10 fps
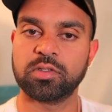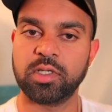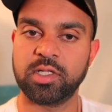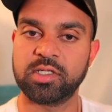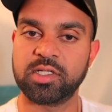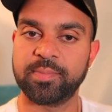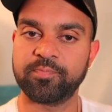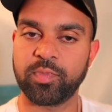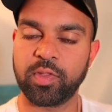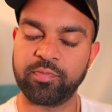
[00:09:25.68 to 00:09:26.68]

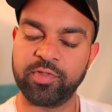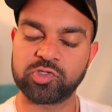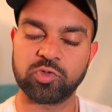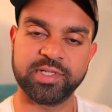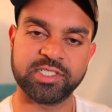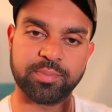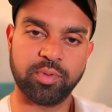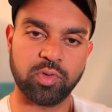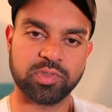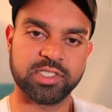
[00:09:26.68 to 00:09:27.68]
And this will be
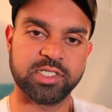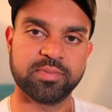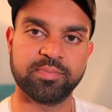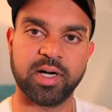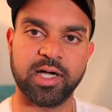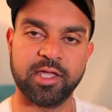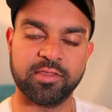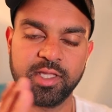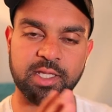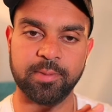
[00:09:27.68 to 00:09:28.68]
supported by
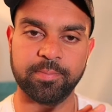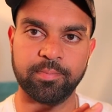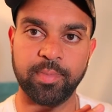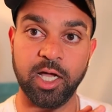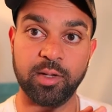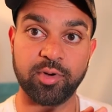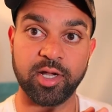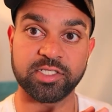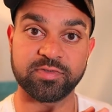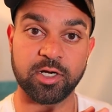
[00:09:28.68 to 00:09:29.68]
the
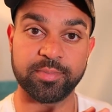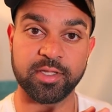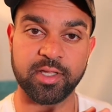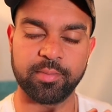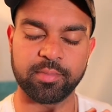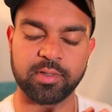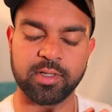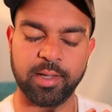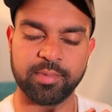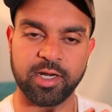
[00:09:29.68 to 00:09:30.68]
MyoBrace therapy that
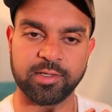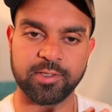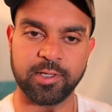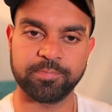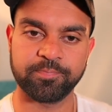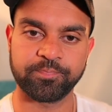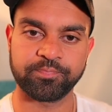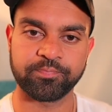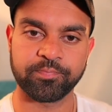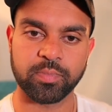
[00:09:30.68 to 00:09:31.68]
I'm getting done,
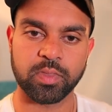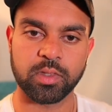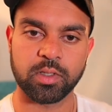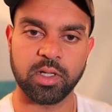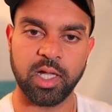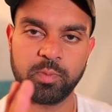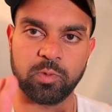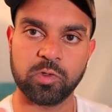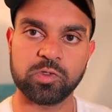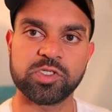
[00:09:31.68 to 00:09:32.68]
and
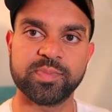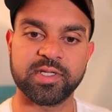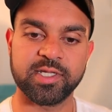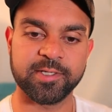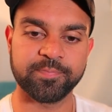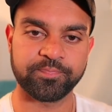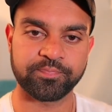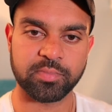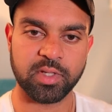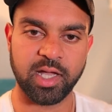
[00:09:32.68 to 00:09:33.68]
will ultimately
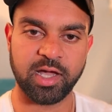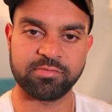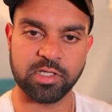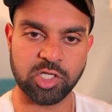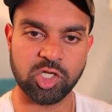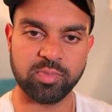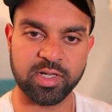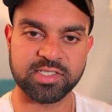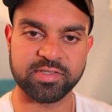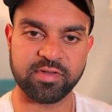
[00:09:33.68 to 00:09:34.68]
have the
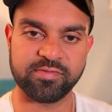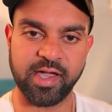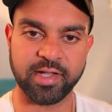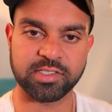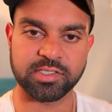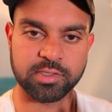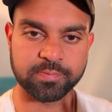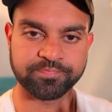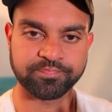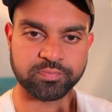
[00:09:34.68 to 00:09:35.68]
cumulative effect
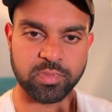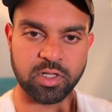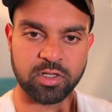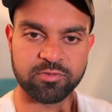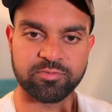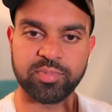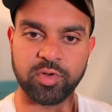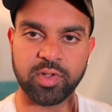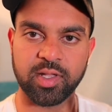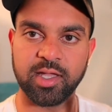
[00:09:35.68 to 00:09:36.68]
of
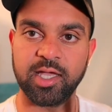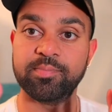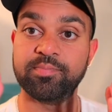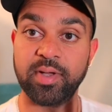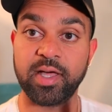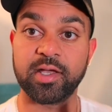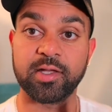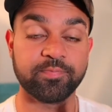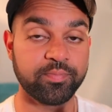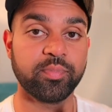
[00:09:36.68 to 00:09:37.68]
building a better
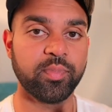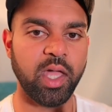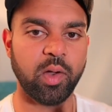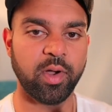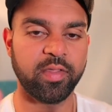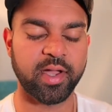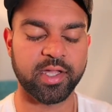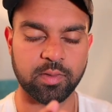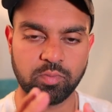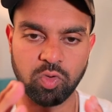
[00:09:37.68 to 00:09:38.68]
airway that
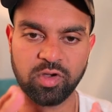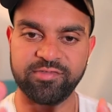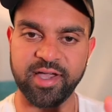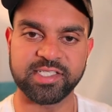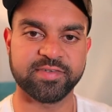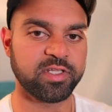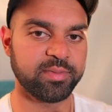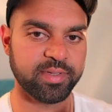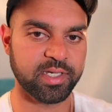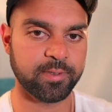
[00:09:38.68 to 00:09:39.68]
can more effectively
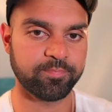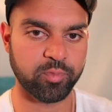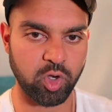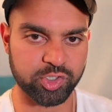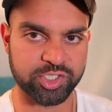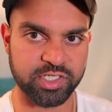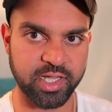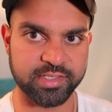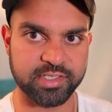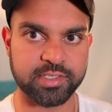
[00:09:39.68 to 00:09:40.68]
be
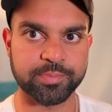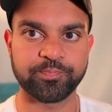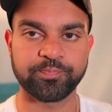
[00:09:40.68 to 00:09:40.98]
oxygenated,